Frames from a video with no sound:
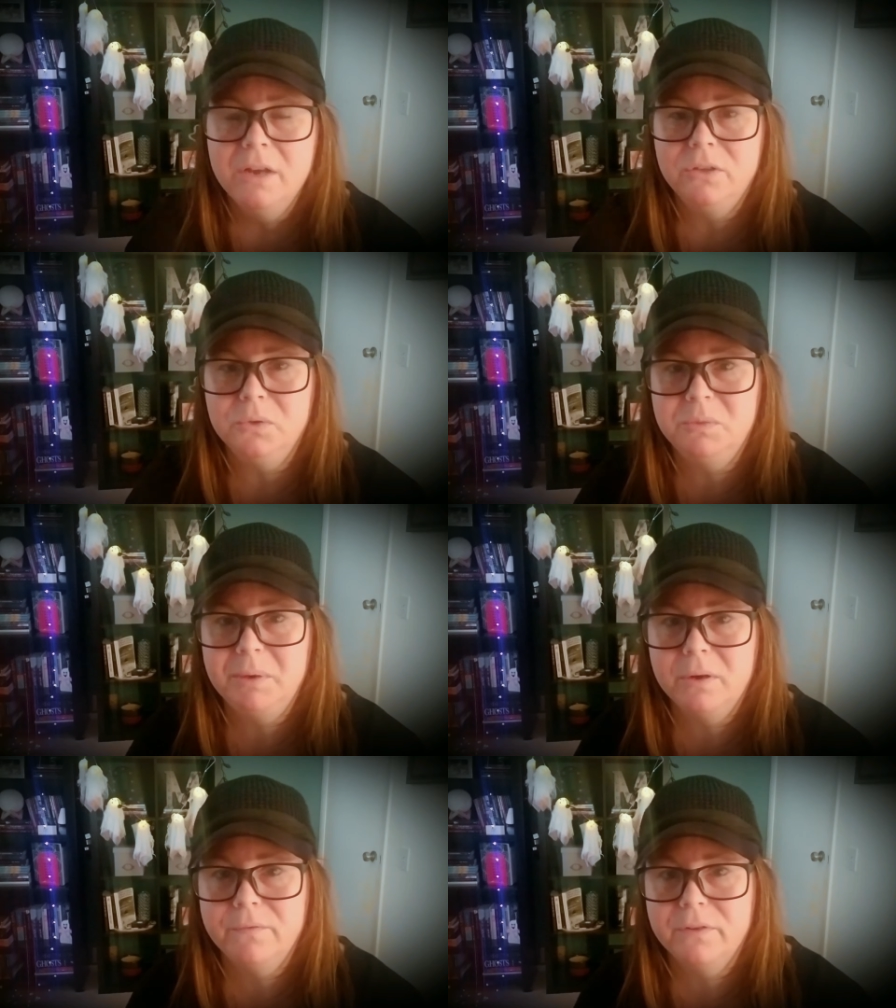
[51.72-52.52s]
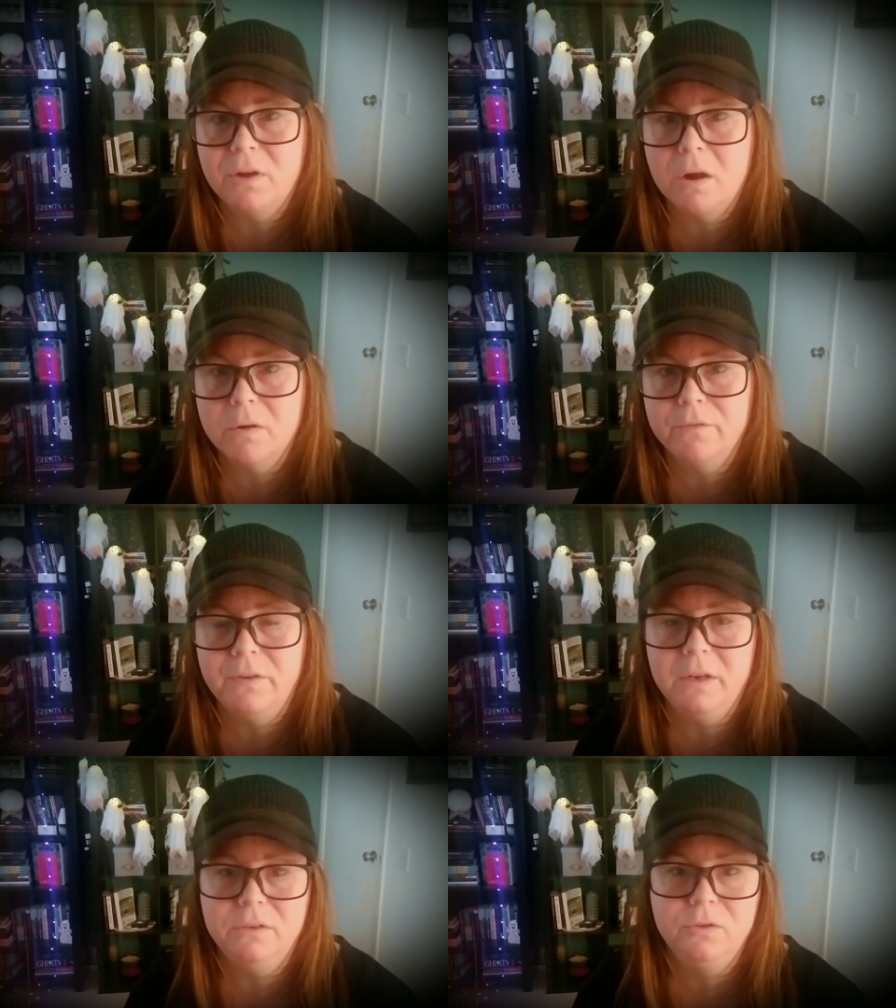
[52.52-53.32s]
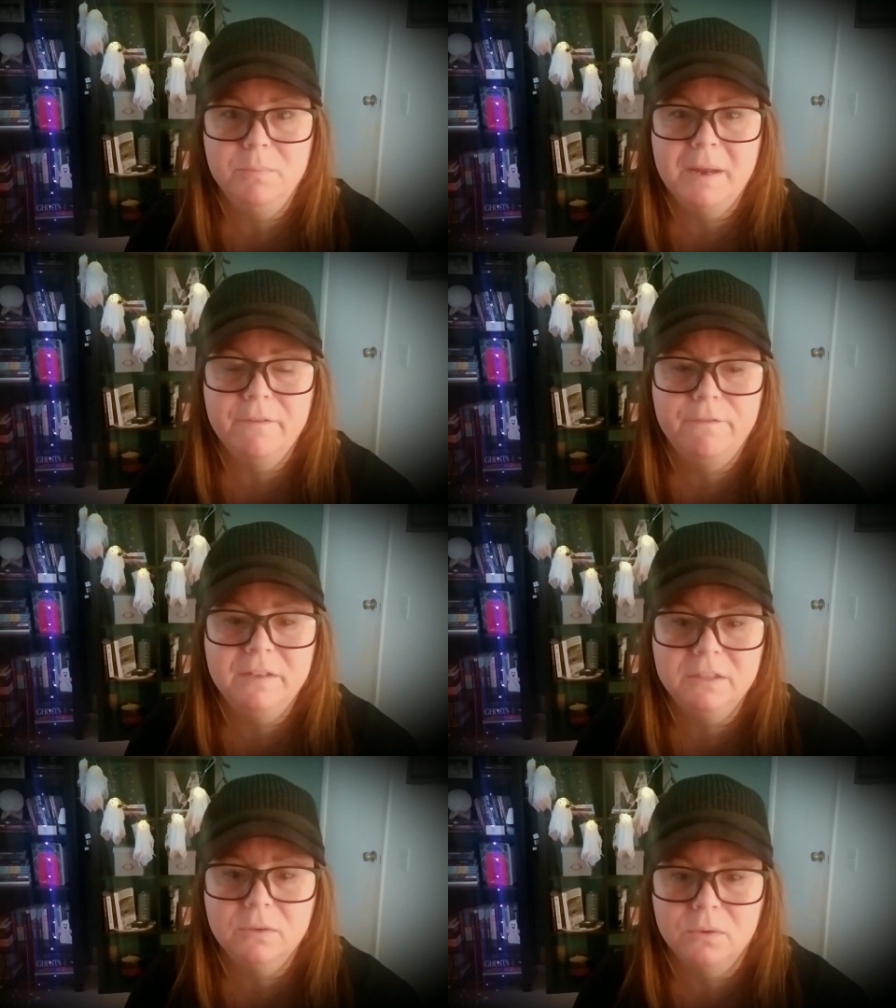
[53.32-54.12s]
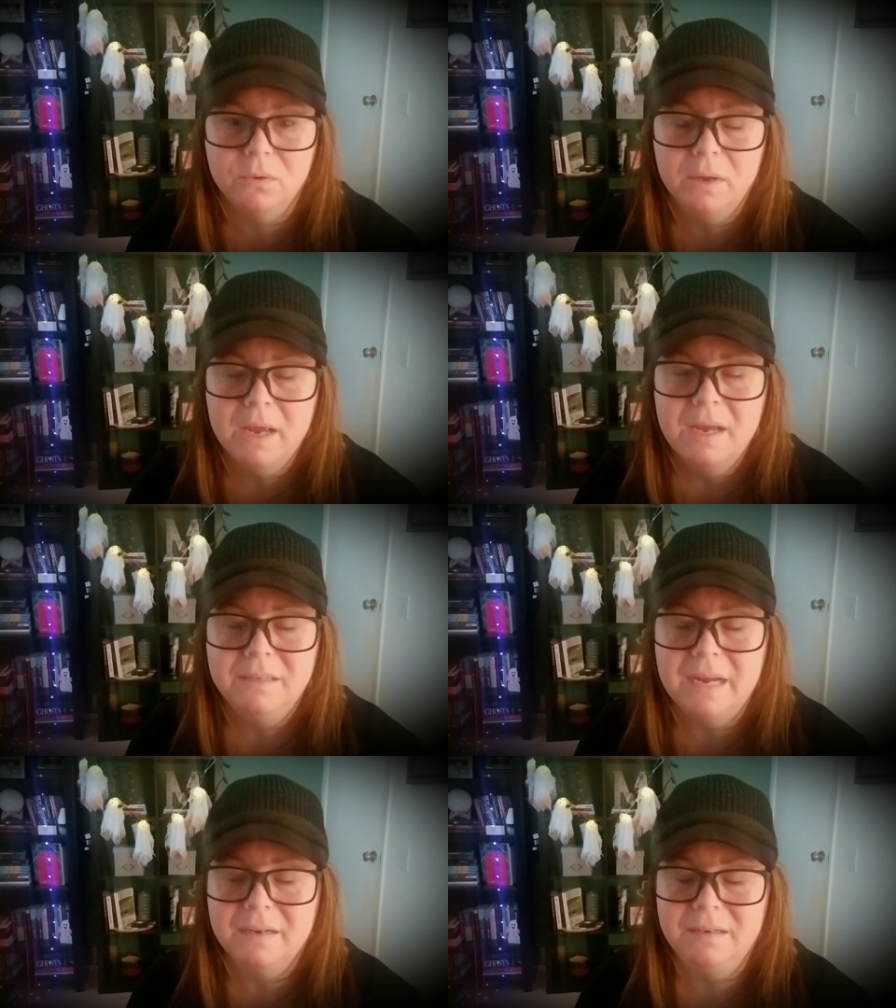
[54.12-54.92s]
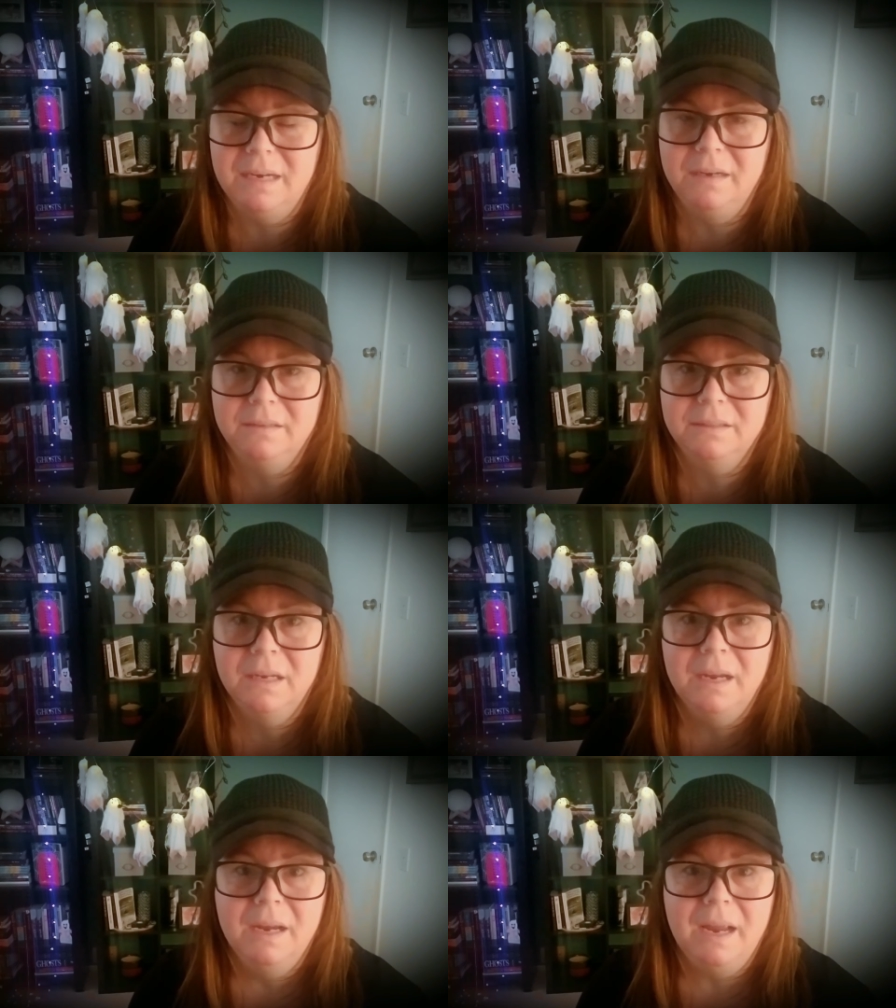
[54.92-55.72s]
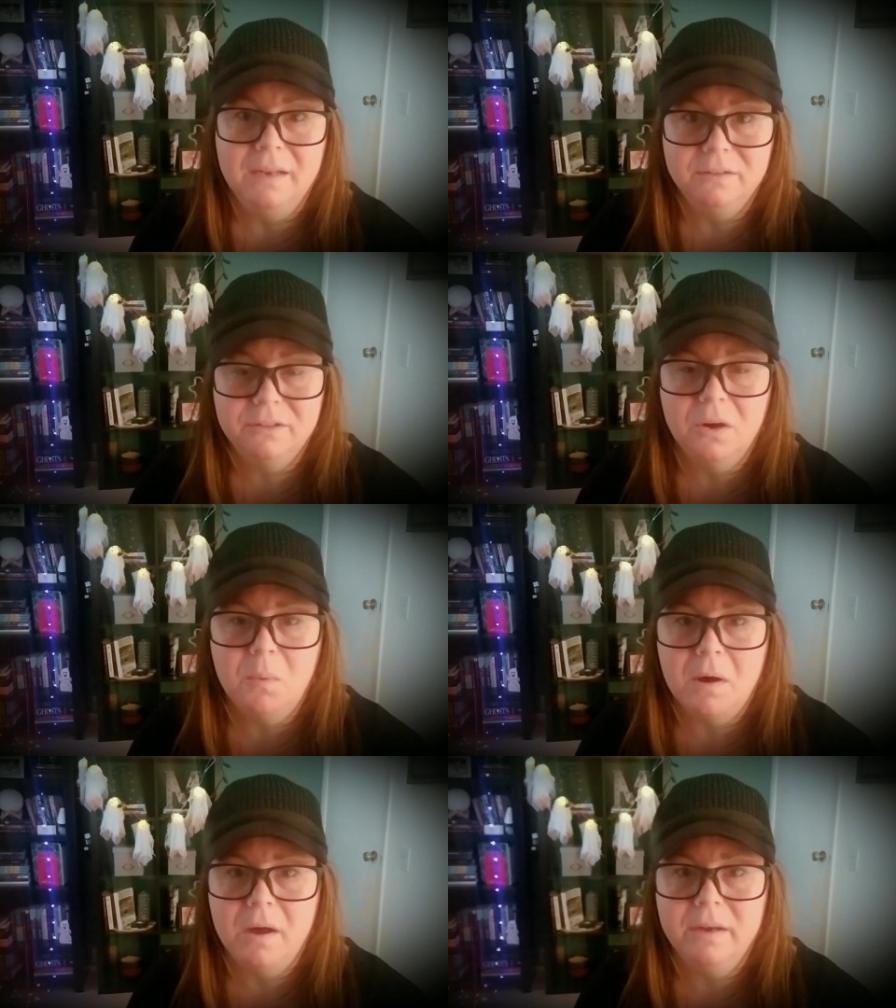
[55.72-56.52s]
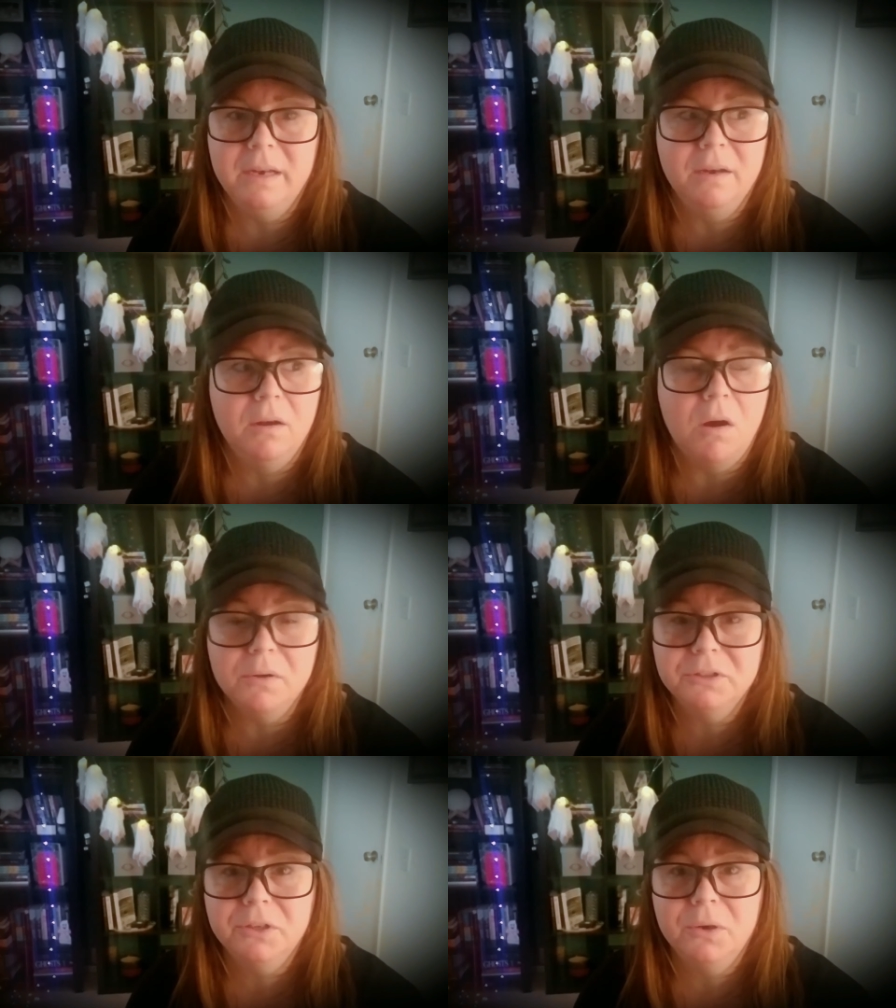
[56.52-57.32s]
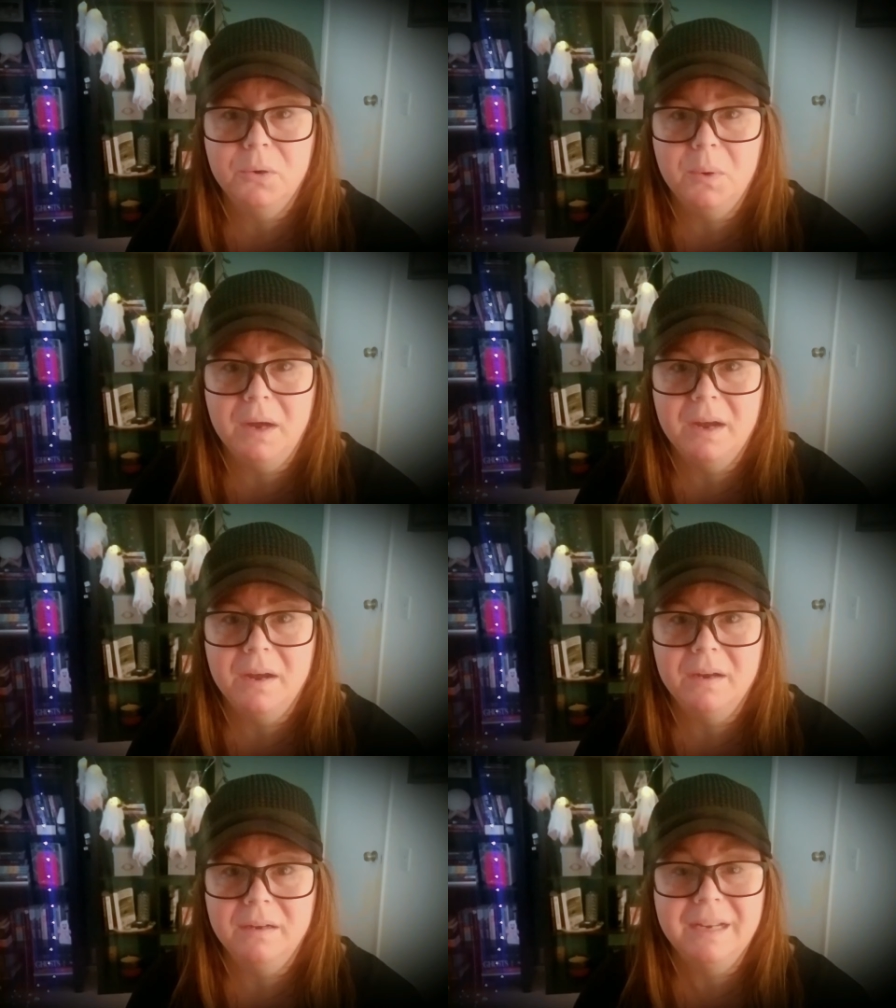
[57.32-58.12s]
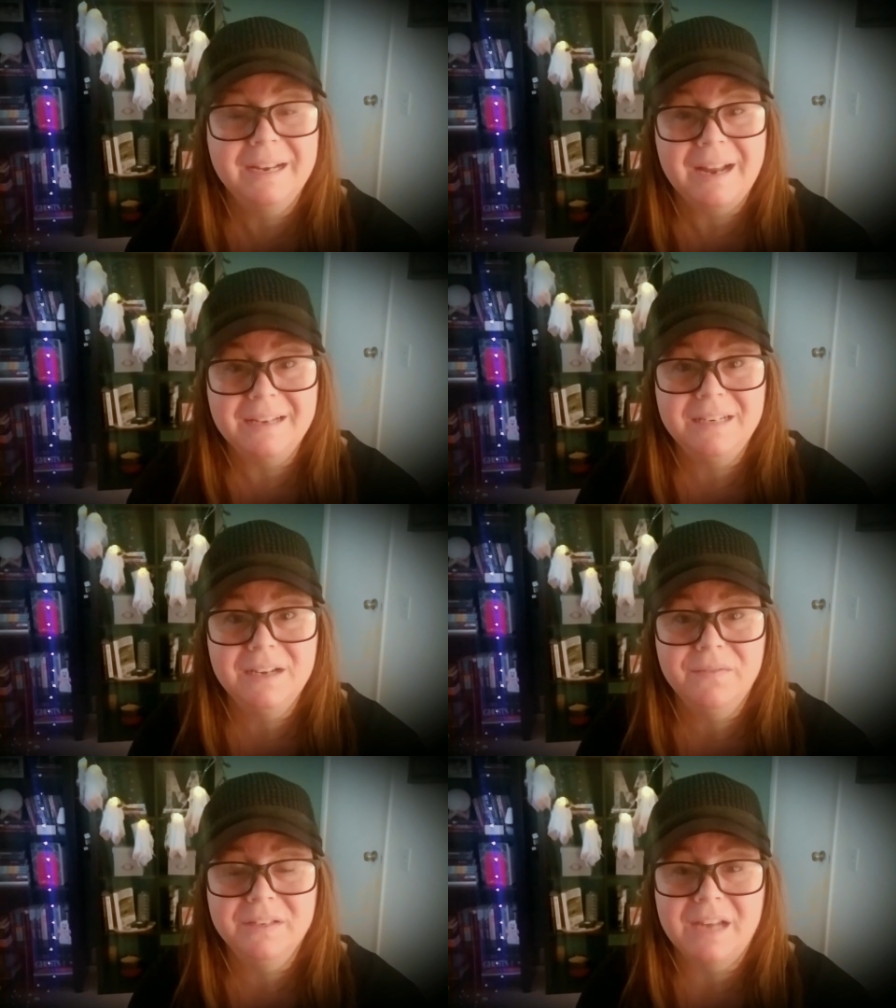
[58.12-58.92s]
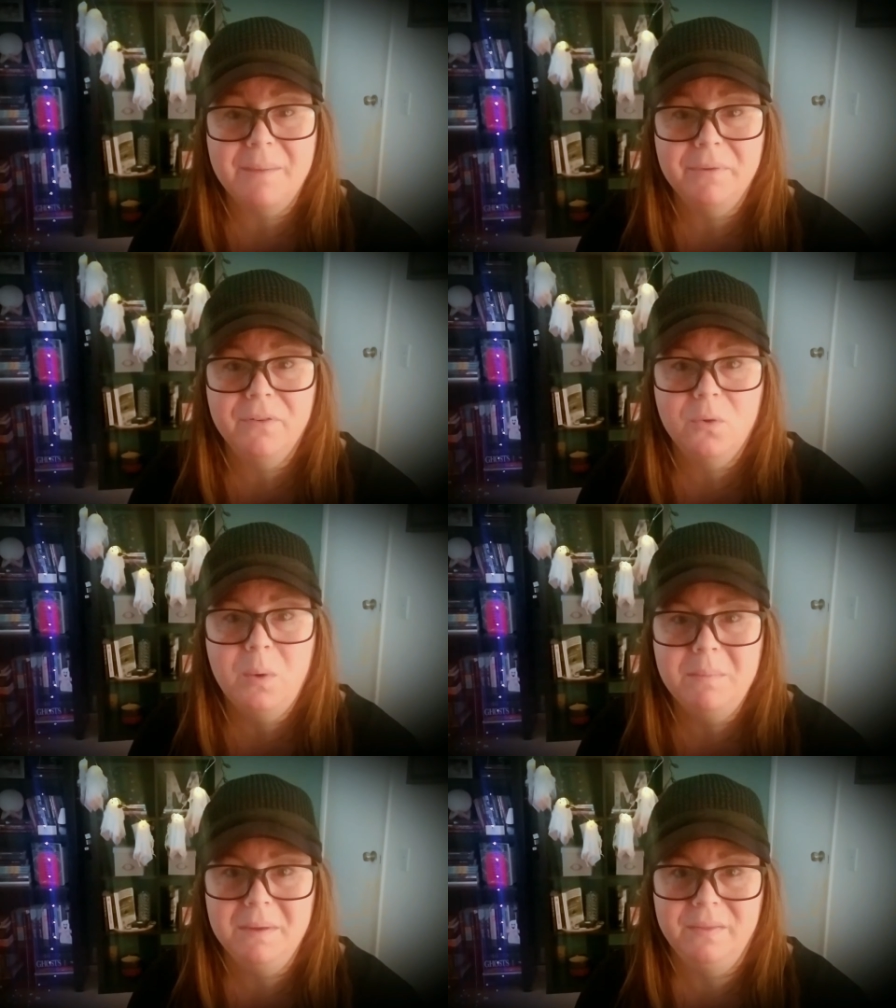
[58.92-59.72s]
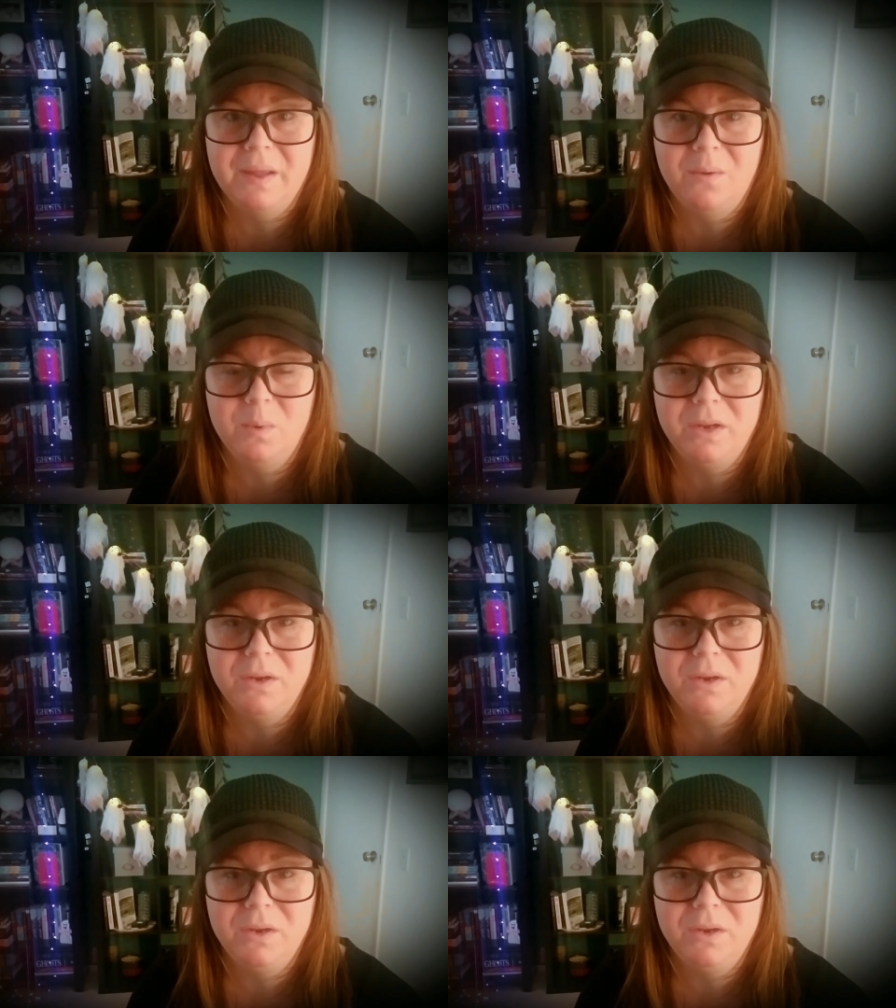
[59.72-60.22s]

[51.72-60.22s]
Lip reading: to spirit photography, to metaphysical techniques, and so on. And also get an idea of the type of equipment that we